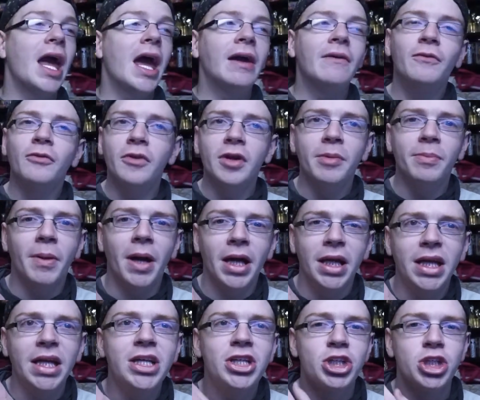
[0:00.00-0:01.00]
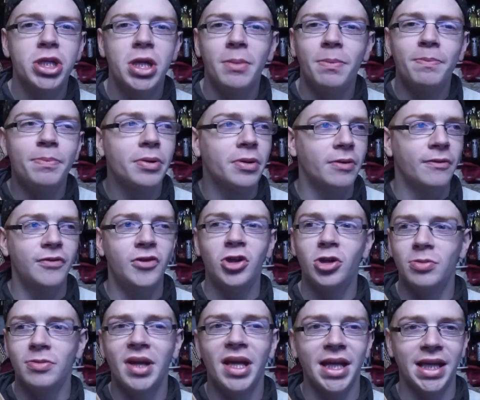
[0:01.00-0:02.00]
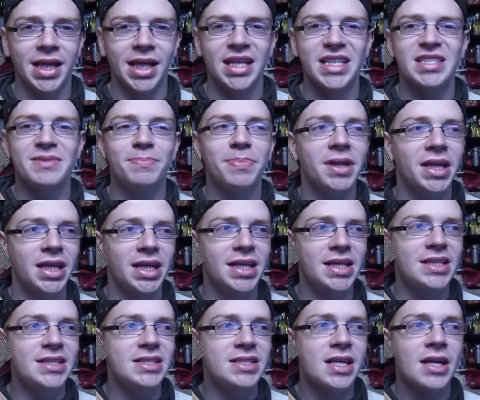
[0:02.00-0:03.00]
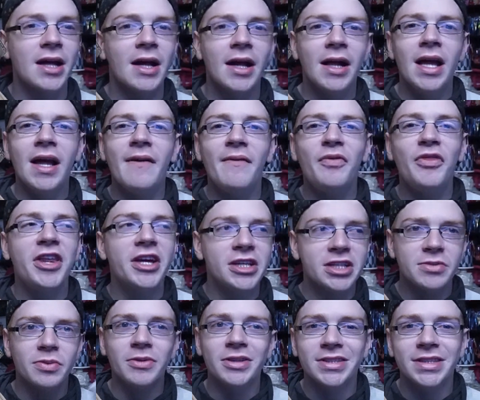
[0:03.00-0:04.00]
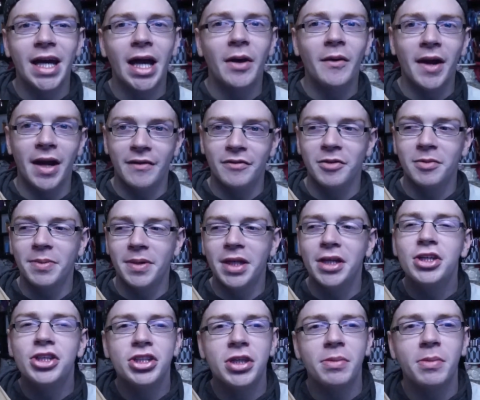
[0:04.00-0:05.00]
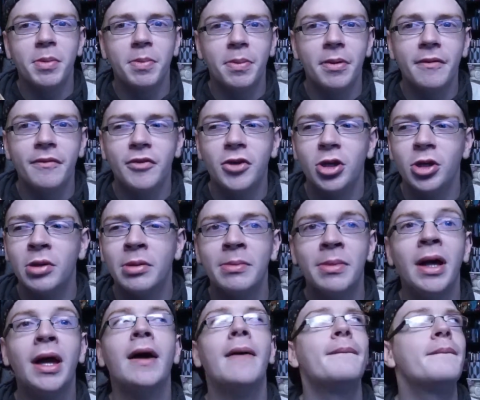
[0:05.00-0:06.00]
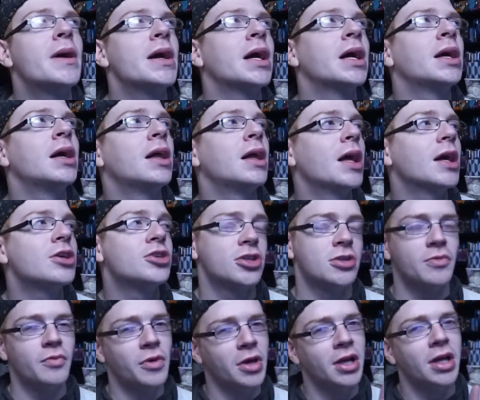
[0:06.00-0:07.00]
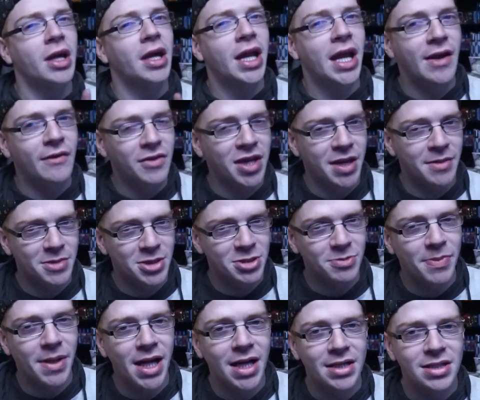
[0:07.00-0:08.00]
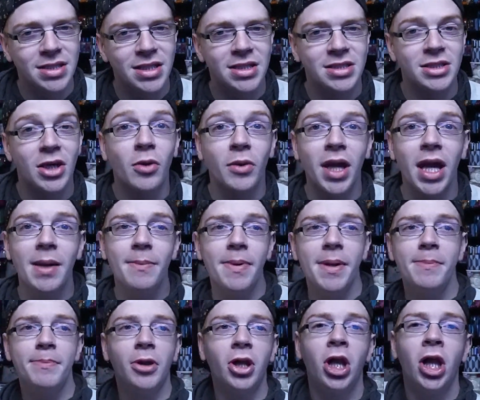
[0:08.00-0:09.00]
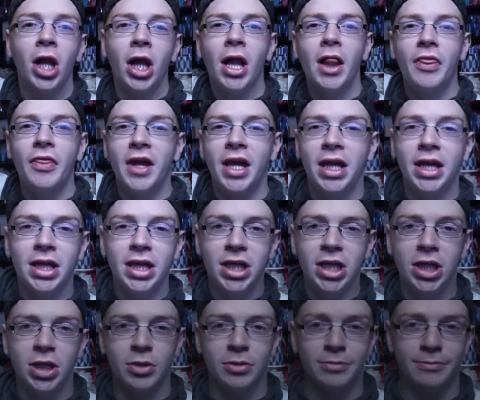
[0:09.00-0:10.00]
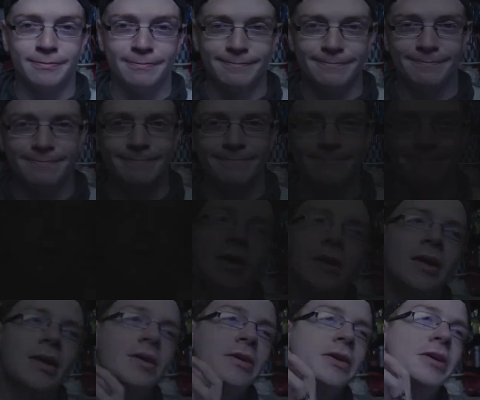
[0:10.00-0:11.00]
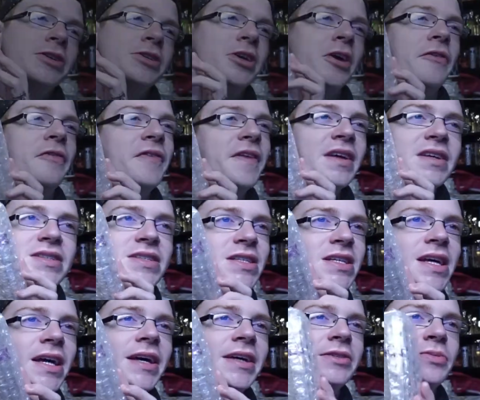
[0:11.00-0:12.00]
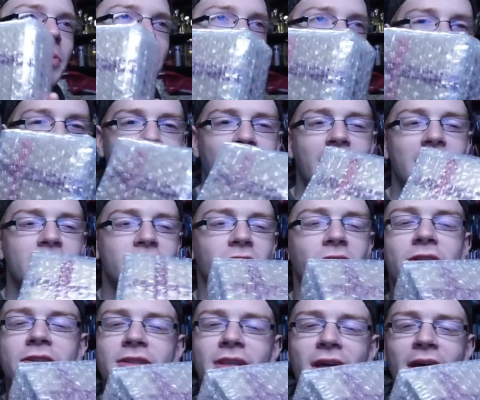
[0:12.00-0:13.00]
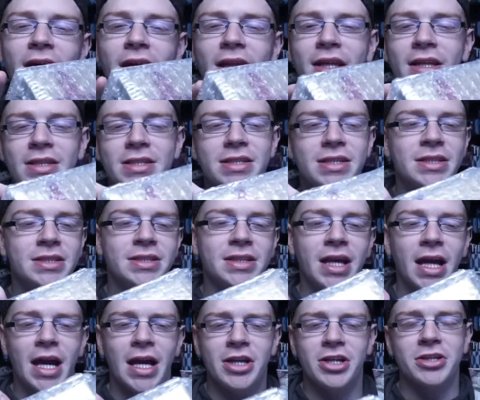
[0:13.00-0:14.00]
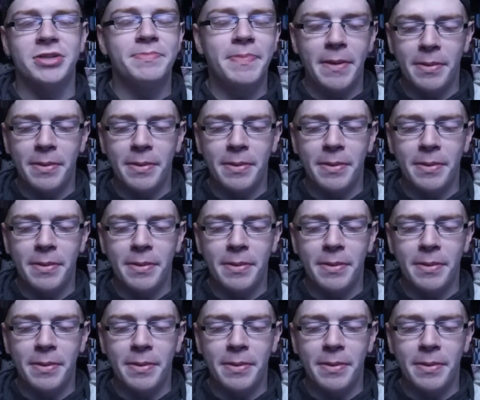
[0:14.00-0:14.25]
everybody ship perfume like this, please? If this was how everybody shipped perfume, my collection would not have damaged boxes. Okay, people? Thank you. So this is what the package looks like. This has got just